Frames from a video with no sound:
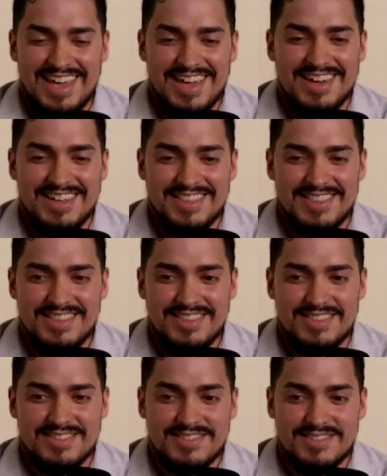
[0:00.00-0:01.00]
and
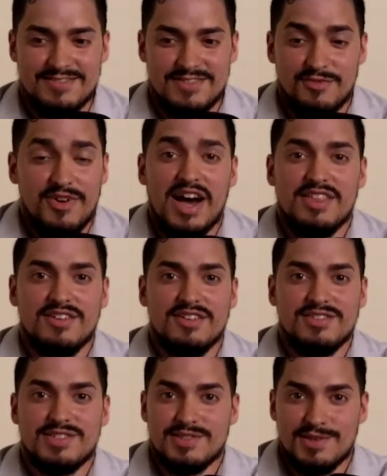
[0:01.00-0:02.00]
this, the father
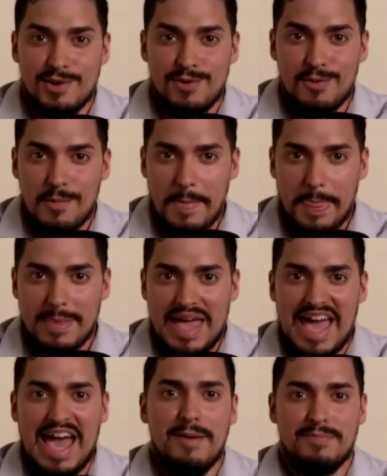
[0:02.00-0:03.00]
is so
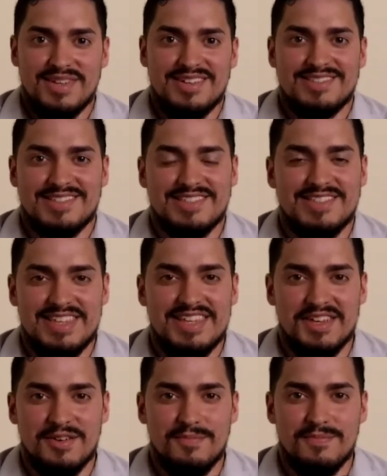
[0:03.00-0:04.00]
happy to see
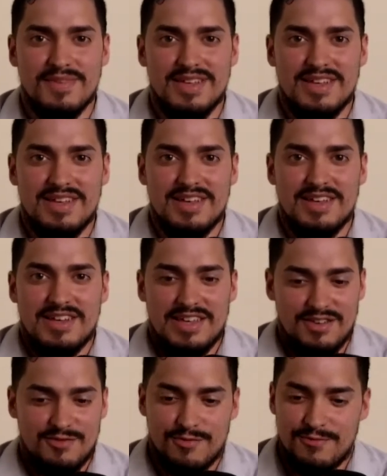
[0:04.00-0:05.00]
him
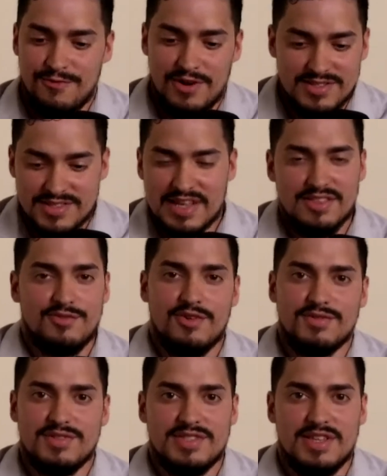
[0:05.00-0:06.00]
he runs down the
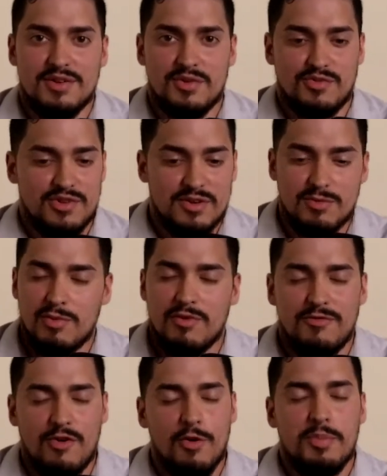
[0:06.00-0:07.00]
road to see him, greet him
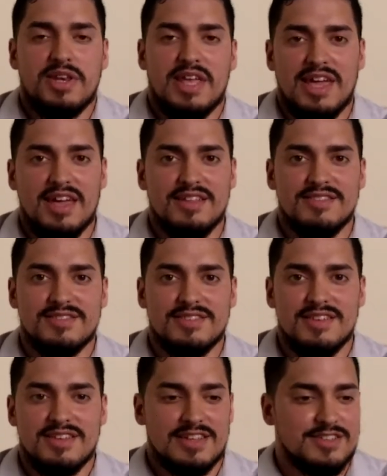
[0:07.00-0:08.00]
with open hands,
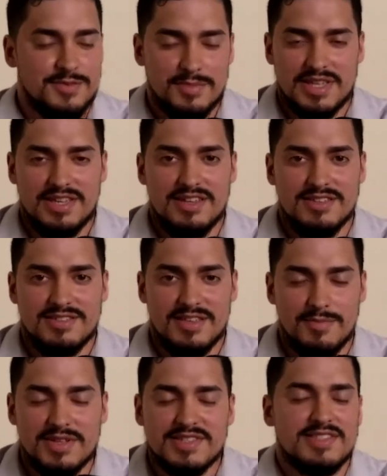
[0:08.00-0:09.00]
gives him a kiss,
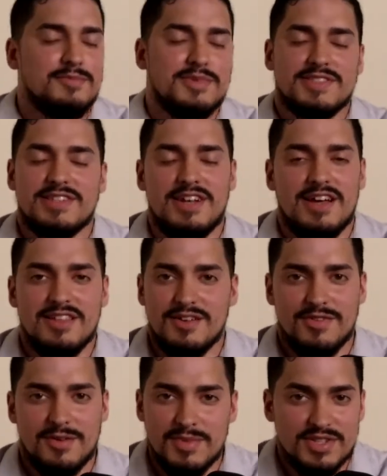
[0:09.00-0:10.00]
saying, My son, my son, I
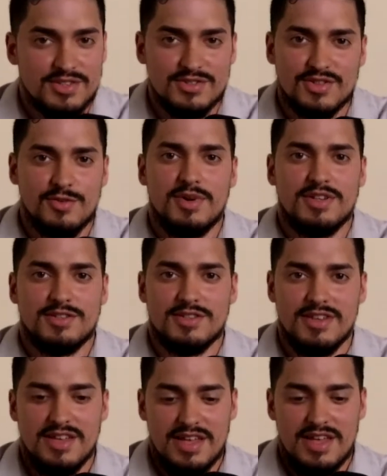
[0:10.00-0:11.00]
love you, I miss you so much.
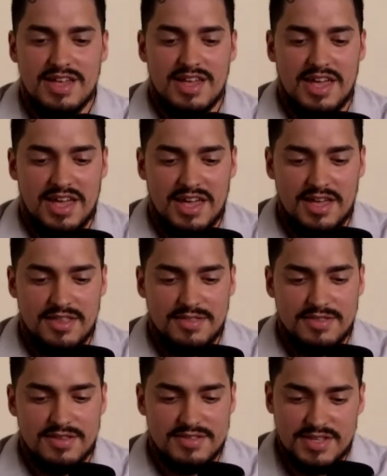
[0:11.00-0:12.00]

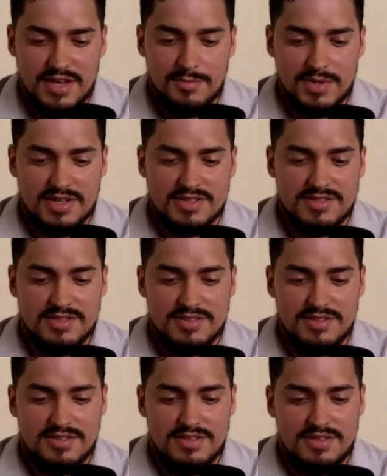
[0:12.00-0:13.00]
And the son,
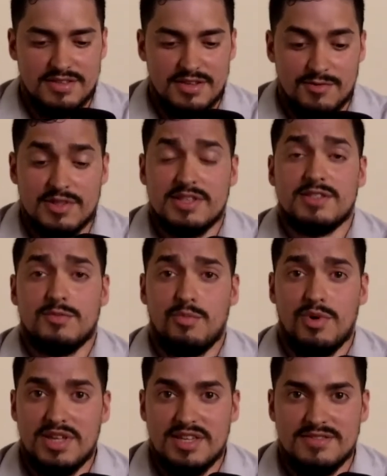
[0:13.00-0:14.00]
because he realizes
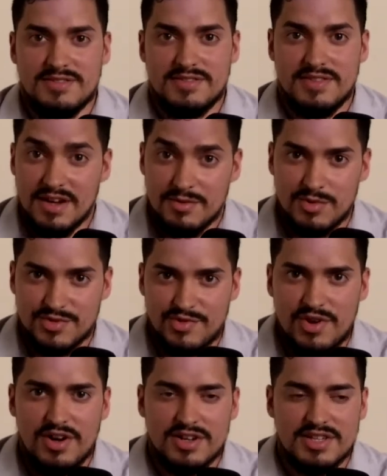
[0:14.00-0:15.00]
what he's done was
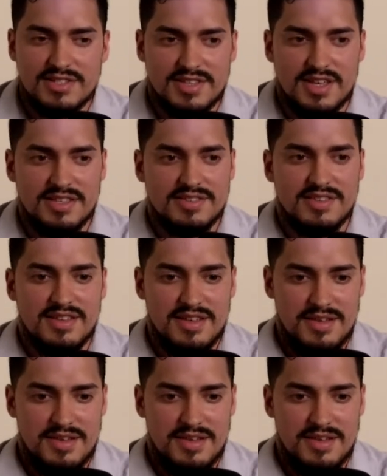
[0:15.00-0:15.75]
wrong, he says,